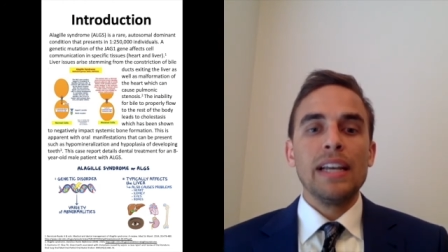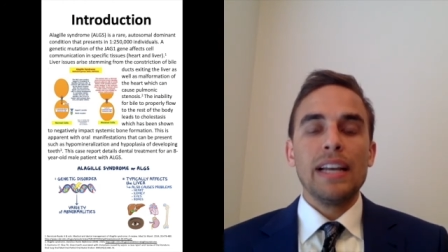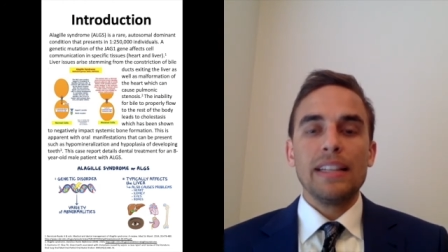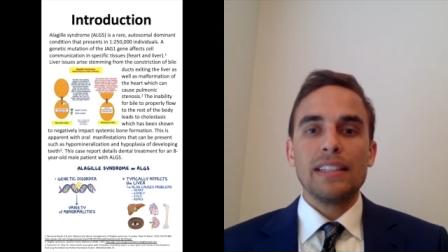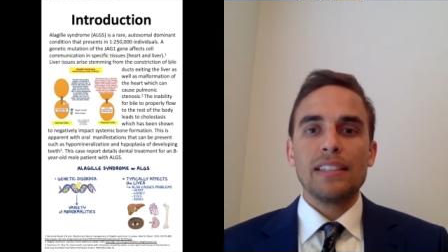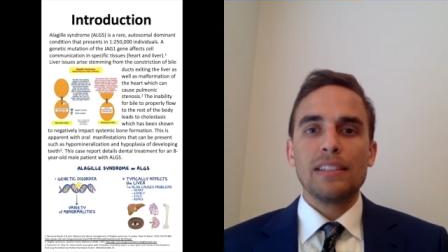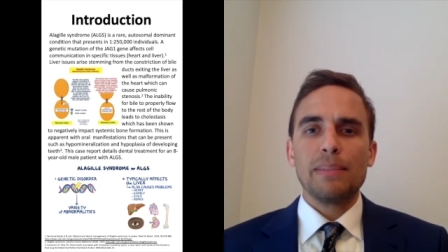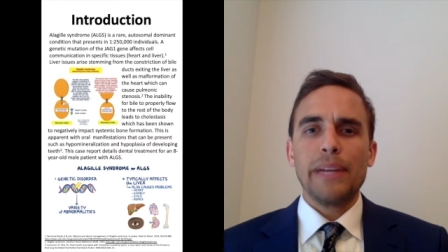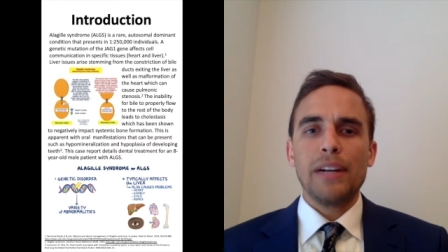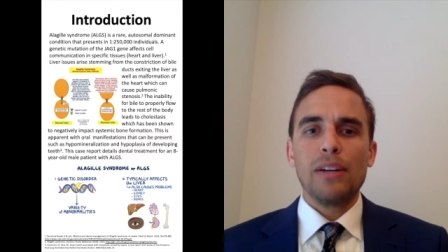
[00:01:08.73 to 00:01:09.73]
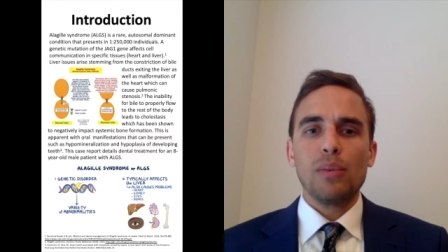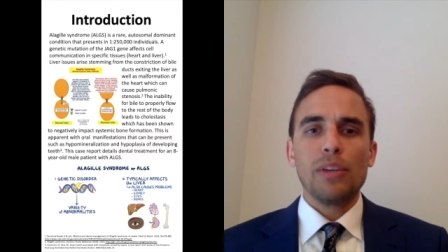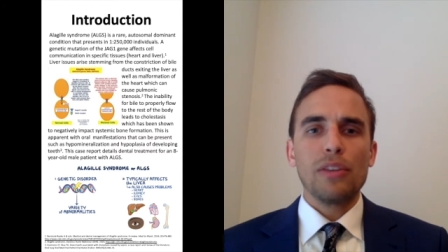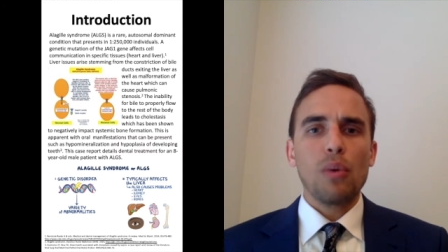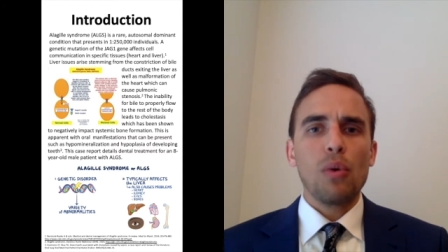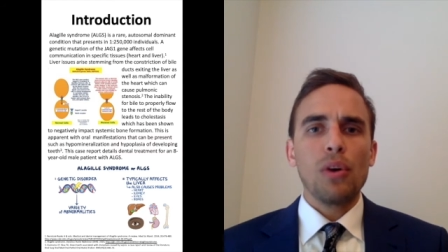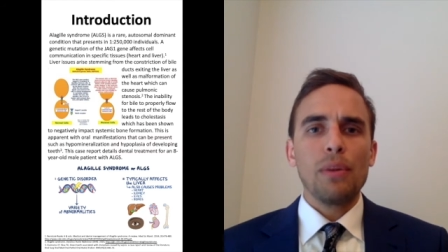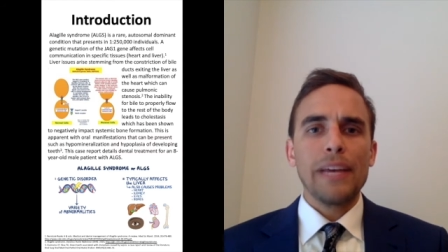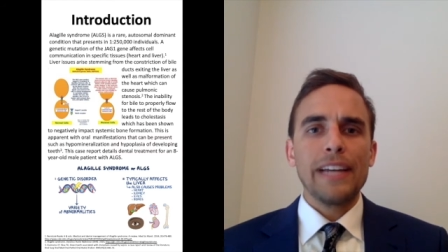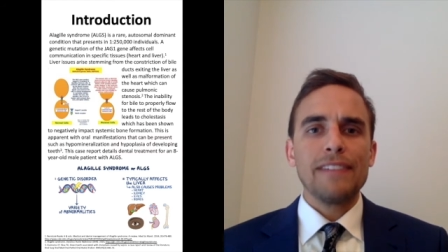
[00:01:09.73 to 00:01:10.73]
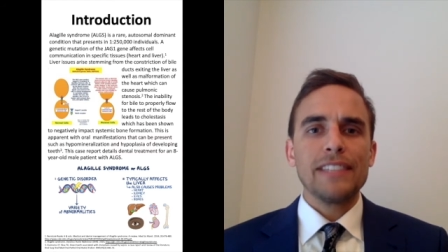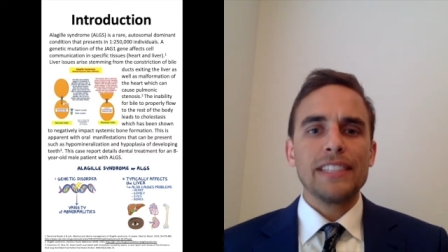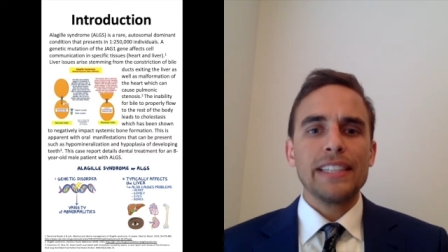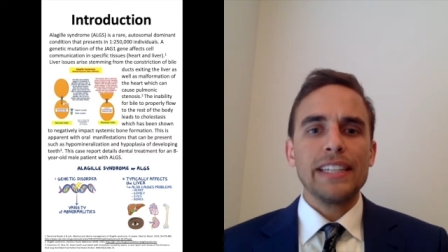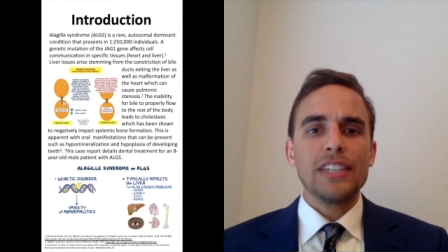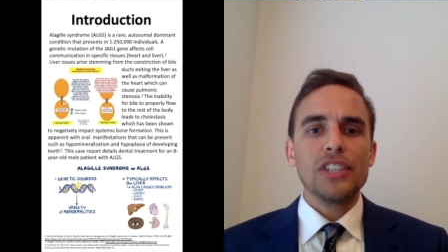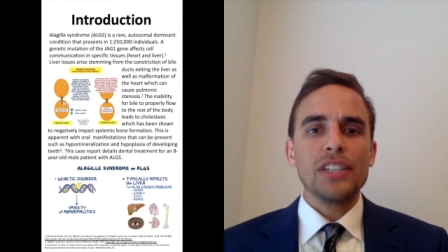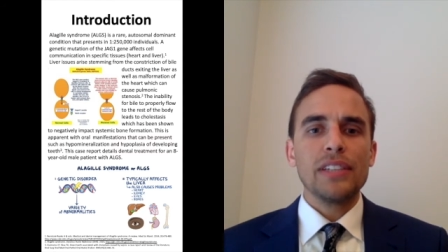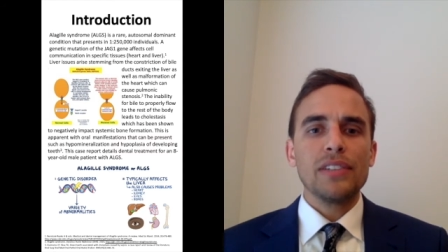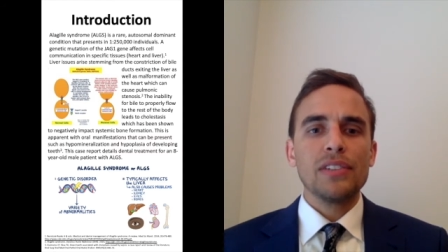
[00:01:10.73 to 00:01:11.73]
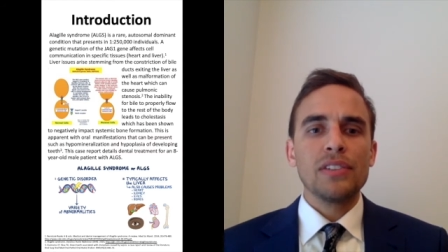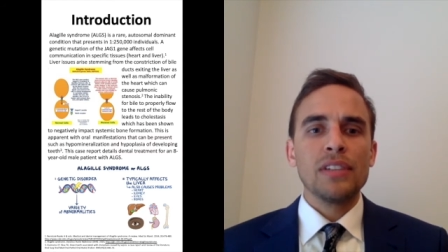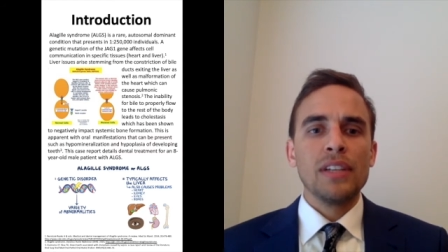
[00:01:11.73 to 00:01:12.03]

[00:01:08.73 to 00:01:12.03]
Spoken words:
and this is apparent with oral manifestations